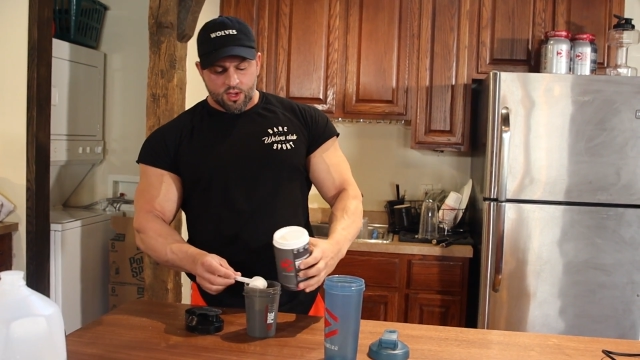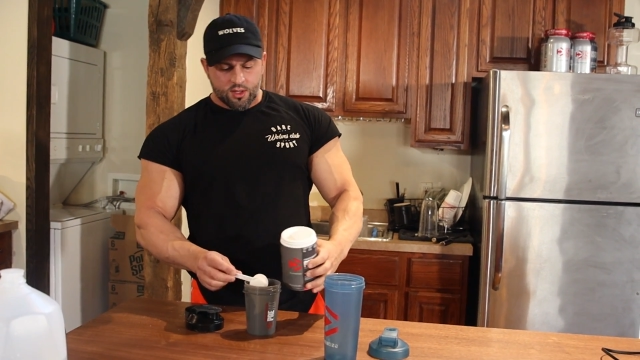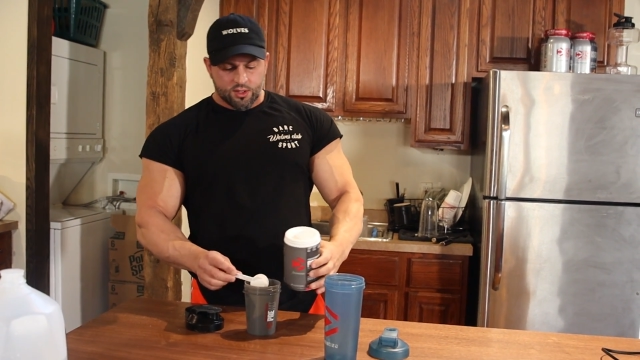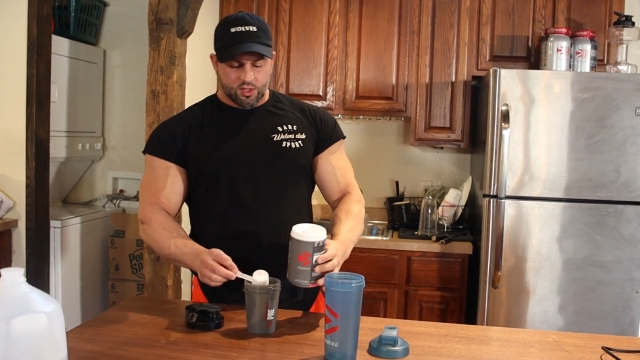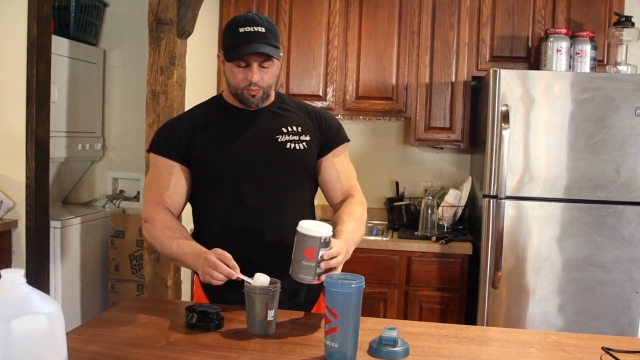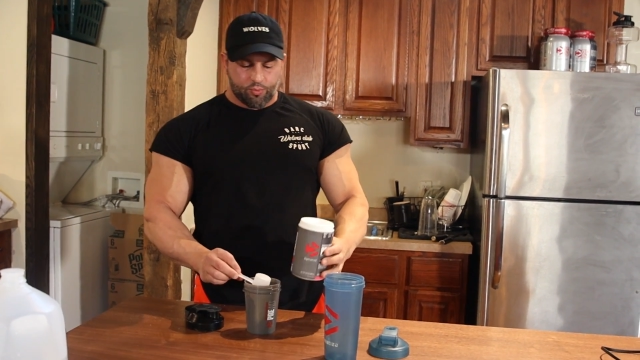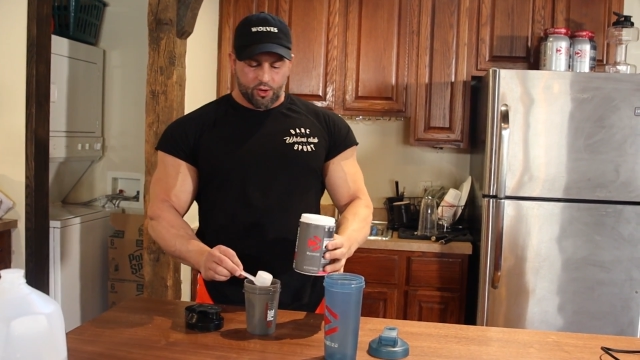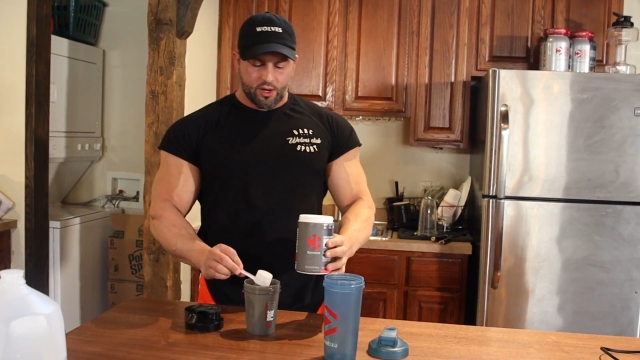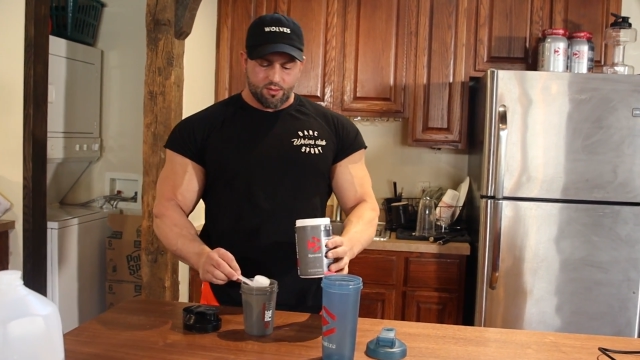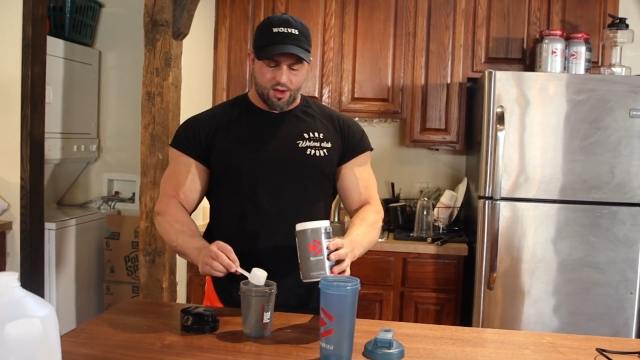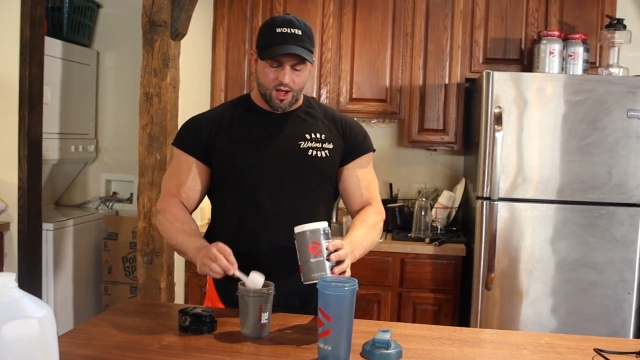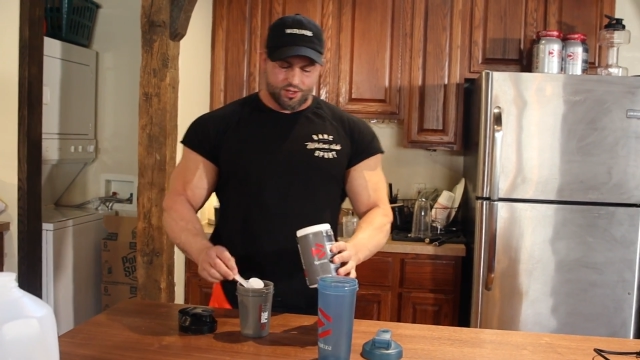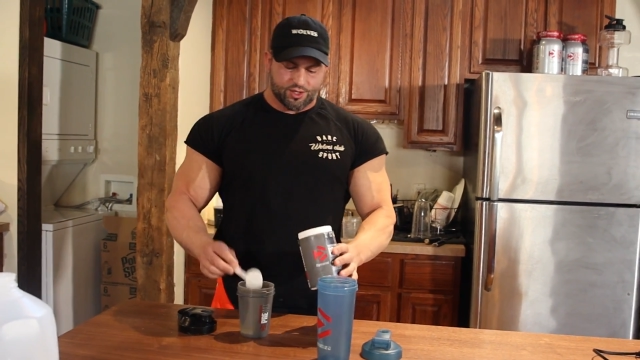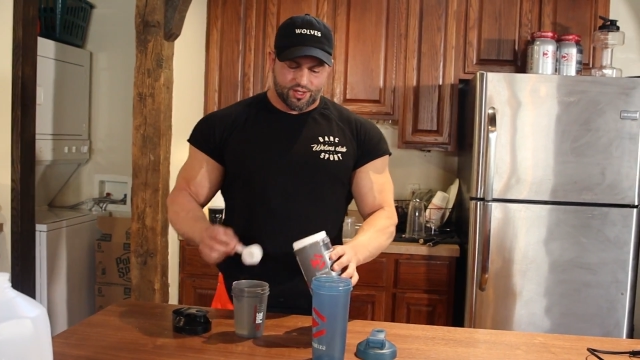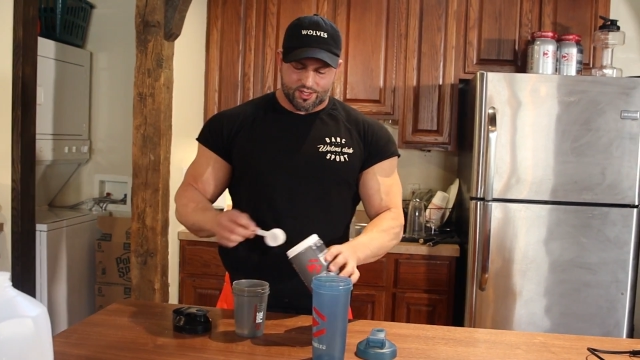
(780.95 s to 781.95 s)
So, pretty
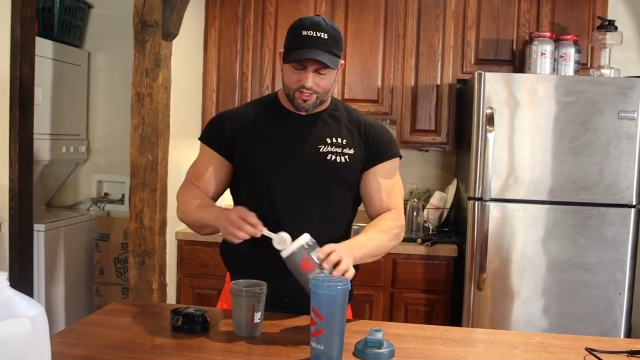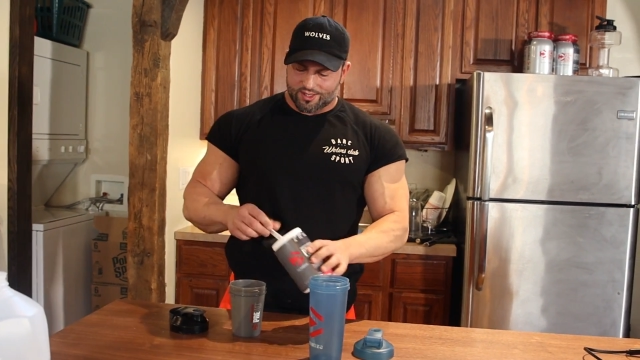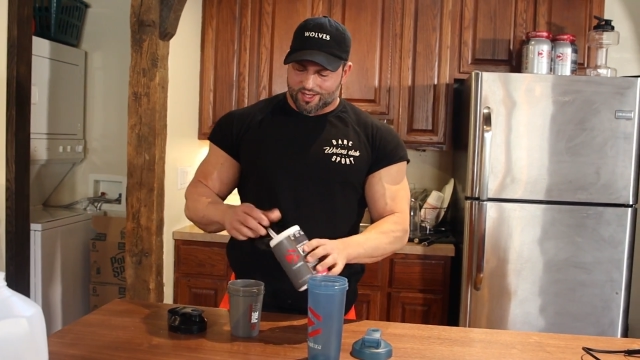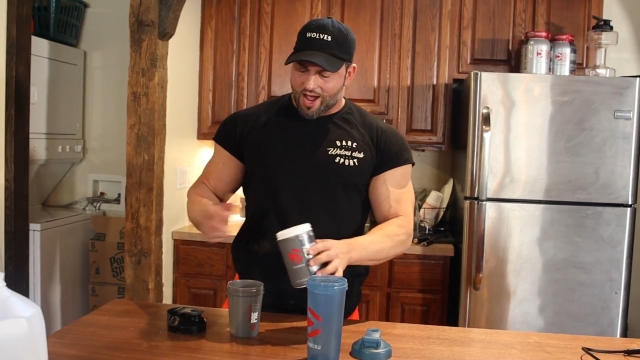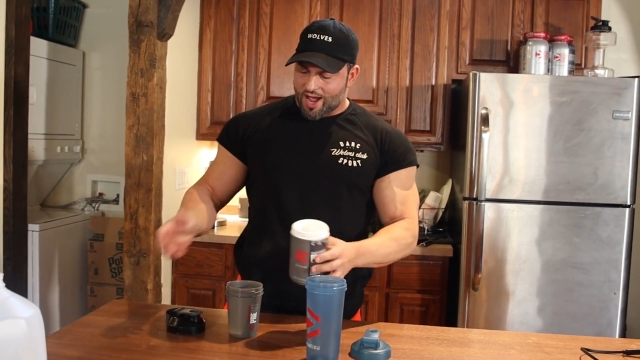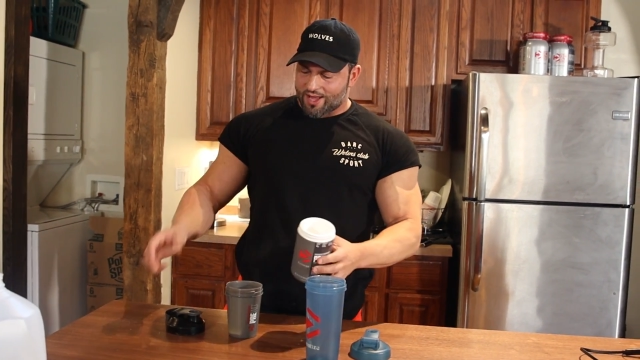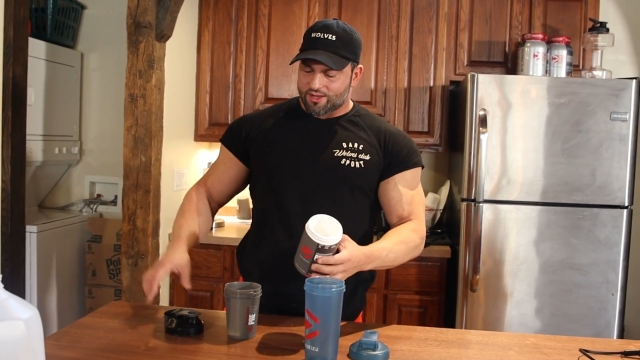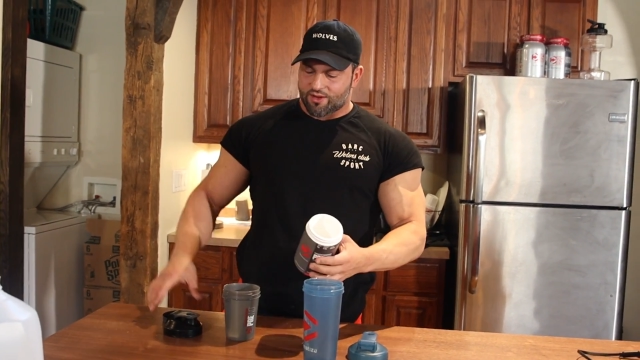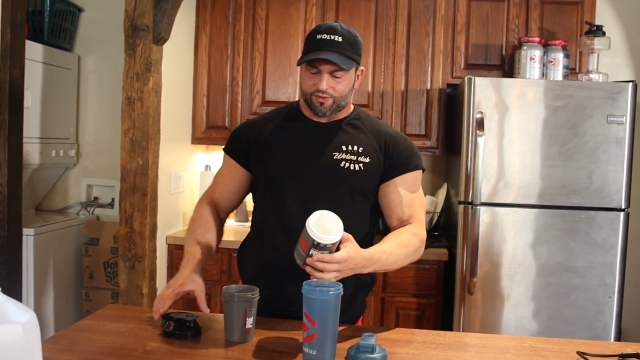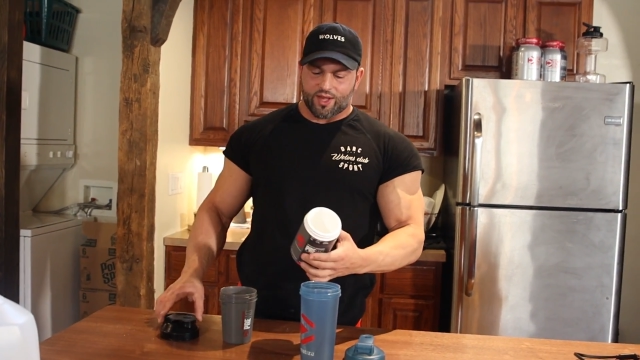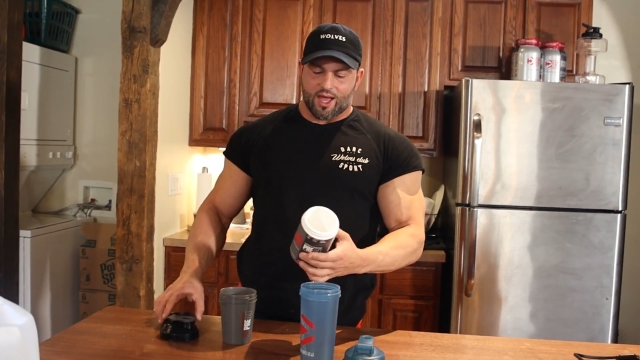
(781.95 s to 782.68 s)
much, this is kind of